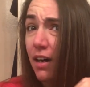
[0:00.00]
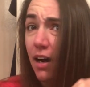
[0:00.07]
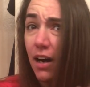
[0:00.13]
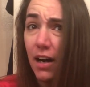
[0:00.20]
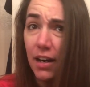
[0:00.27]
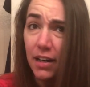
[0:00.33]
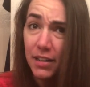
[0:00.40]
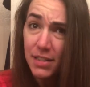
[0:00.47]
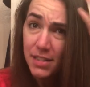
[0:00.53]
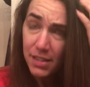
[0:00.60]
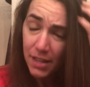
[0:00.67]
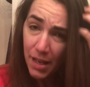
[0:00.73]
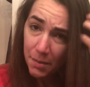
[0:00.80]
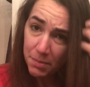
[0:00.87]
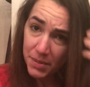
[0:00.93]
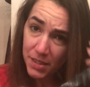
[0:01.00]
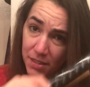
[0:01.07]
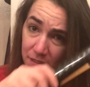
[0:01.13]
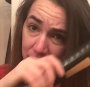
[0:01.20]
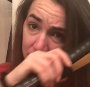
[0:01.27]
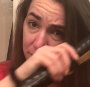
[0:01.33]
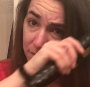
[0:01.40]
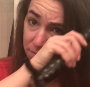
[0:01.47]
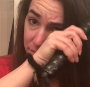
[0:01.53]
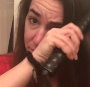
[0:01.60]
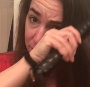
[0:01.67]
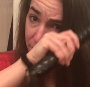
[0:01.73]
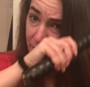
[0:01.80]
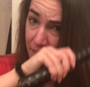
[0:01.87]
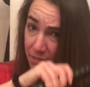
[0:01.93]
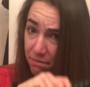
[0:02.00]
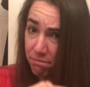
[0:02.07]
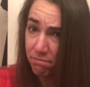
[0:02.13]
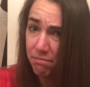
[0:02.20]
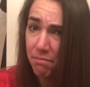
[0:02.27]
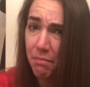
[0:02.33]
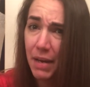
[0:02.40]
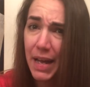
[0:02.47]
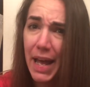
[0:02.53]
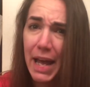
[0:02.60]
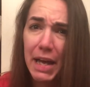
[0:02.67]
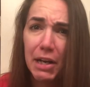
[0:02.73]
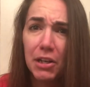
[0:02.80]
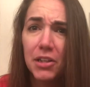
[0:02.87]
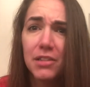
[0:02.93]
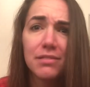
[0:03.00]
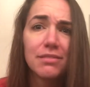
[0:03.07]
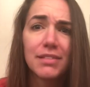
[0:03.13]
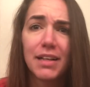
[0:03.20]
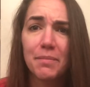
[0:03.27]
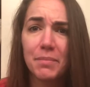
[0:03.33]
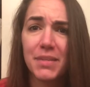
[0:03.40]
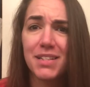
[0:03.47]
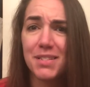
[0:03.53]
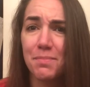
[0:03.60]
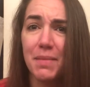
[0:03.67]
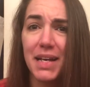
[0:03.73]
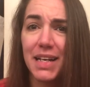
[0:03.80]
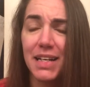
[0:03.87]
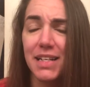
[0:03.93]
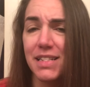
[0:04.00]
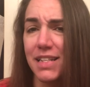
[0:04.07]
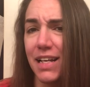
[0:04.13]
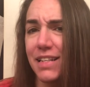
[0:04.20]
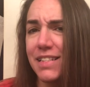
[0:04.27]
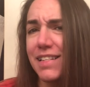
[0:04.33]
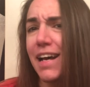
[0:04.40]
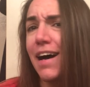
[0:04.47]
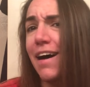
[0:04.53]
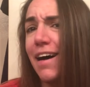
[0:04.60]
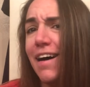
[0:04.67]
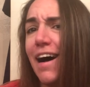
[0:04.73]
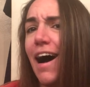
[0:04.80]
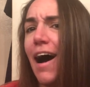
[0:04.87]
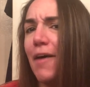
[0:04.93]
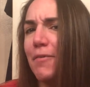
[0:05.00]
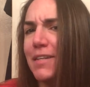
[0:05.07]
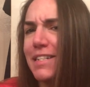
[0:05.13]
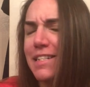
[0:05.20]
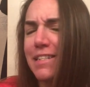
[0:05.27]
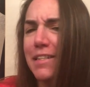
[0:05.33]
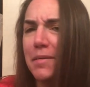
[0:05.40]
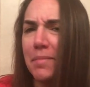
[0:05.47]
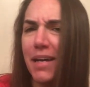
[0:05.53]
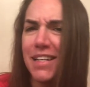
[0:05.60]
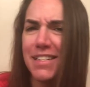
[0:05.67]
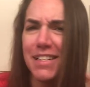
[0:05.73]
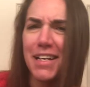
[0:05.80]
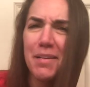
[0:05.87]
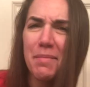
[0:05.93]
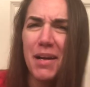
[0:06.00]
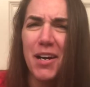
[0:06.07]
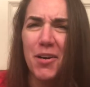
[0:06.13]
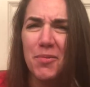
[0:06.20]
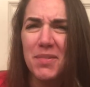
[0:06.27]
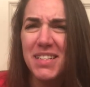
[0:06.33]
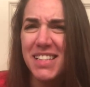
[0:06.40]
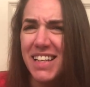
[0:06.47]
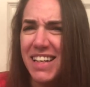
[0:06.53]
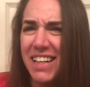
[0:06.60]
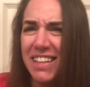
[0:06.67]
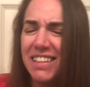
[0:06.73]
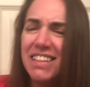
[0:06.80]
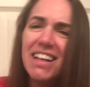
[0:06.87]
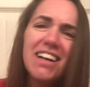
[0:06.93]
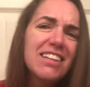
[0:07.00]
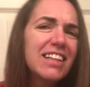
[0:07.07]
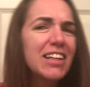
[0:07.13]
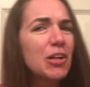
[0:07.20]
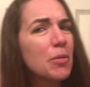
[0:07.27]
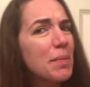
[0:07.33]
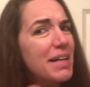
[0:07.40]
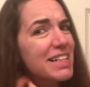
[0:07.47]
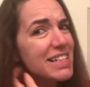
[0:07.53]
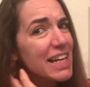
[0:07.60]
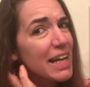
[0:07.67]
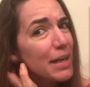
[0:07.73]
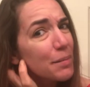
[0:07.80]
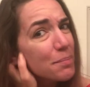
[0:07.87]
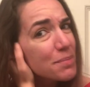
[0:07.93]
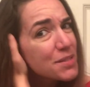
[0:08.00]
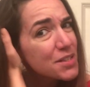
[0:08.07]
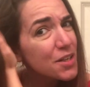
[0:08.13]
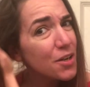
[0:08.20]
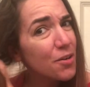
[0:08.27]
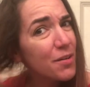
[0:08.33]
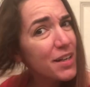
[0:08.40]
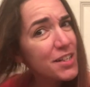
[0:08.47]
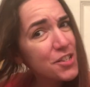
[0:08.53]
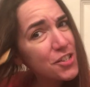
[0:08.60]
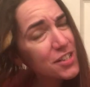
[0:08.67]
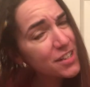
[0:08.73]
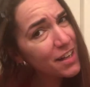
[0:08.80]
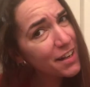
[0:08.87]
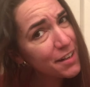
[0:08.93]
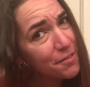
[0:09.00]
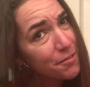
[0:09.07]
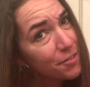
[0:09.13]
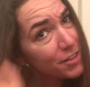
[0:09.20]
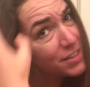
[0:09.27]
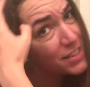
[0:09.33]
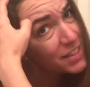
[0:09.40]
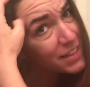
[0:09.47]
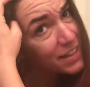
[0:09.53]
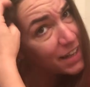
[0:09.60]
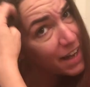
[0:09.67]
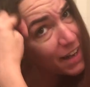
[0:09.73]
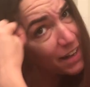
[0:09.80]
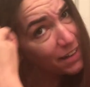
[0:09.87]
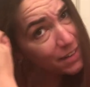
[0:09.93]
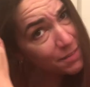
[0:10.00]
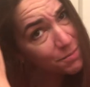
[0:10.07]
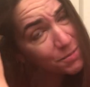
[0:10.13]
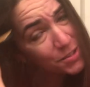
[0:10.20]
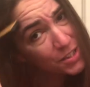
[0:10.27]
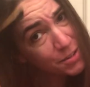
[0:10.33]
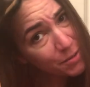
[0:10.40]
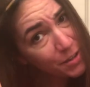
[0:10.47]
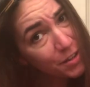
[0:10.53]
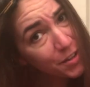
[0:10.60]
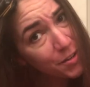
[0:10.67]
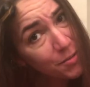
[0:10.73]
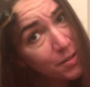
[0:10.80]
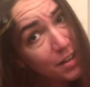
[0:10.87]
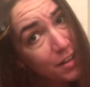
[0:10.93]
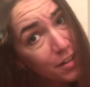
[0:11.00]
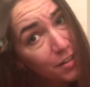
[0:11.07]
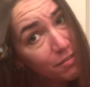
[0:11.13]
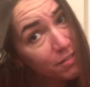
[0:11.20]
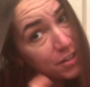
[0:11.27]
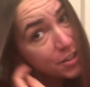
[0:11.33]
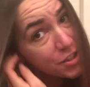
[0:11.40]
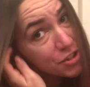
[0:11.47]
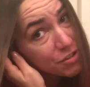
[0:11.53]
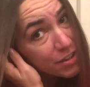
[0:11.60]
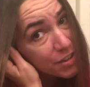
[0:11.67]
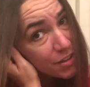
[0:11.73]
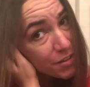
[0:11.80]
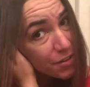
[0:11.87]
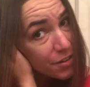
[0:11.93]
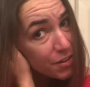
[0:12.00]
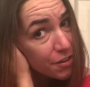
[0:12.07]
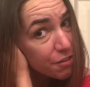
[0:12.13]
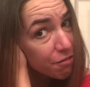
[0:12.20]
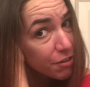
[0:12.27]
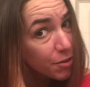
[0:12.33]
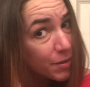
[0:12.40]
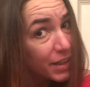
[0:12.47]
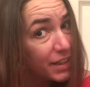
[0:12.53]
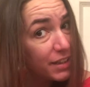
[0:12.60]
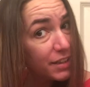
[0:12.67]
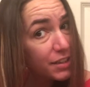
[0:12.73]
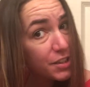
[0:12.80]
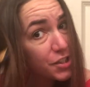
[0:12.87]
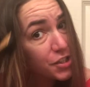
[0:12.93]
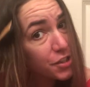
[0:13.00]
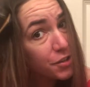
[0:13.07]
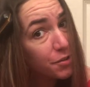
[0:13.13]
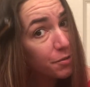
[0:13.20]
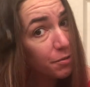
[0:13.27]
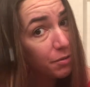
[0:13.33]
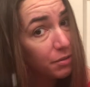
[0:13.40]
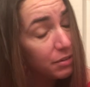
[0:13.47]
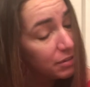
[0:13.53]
I slept in my hair. That doesn't make any sense. I went to sleep last night and my hair was like a little bit damp, so it's just kind of frizzy, and I'm just going to run a straightener through it to